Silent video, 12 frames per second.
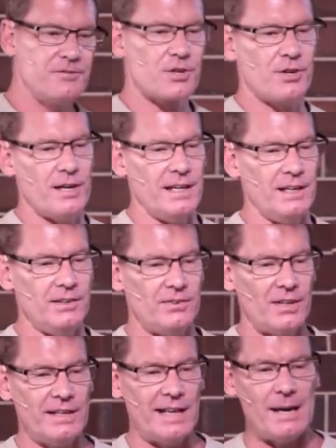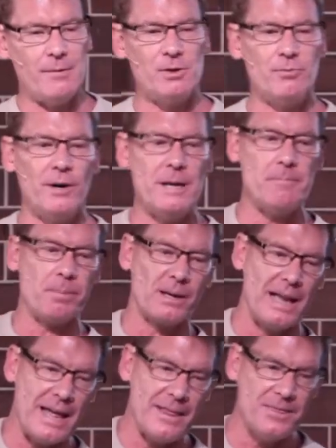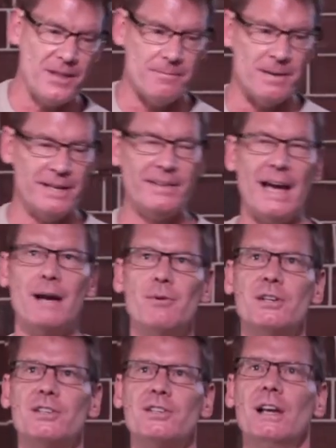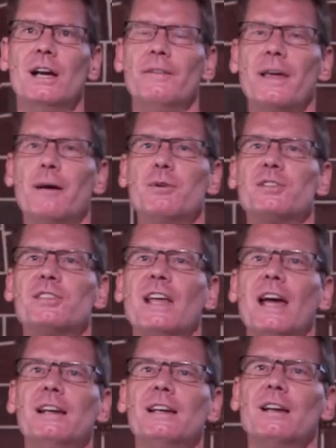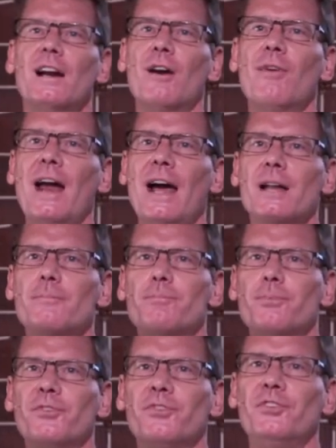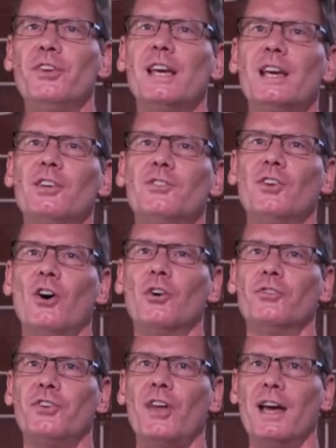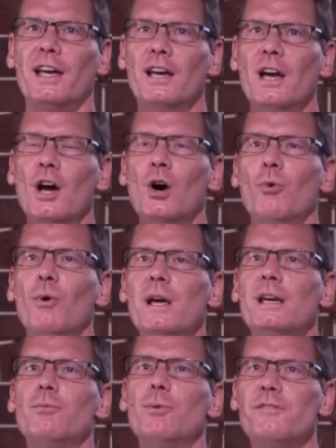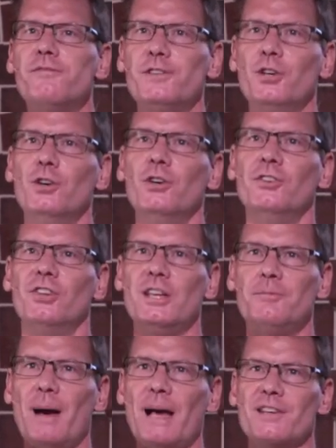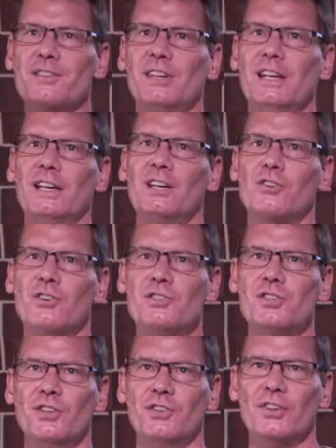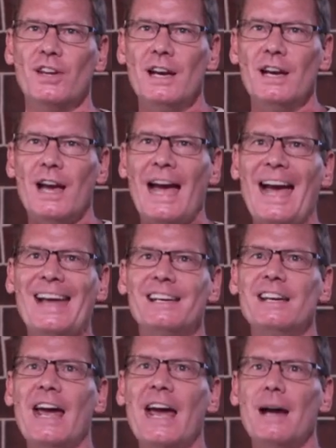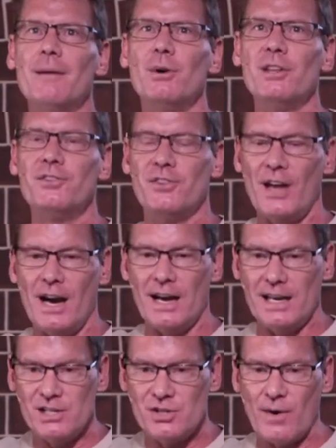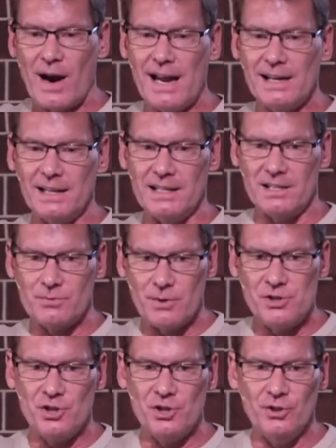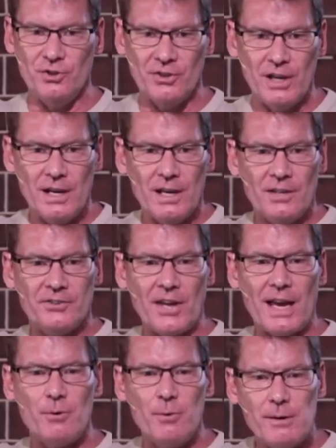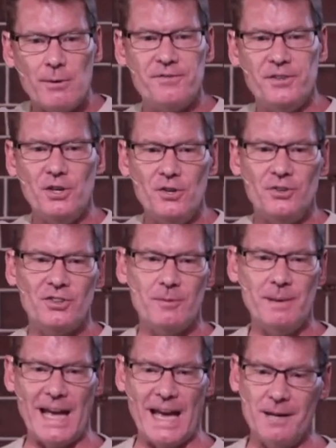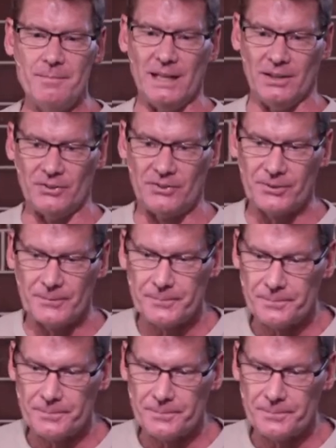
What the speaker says: trees, and they would replant them, and they would stand in around singing songs saying, "We refuse," these Palestinian Christians, hand in hand with Israelis, with Jews, saying, "We refuse to be enemies."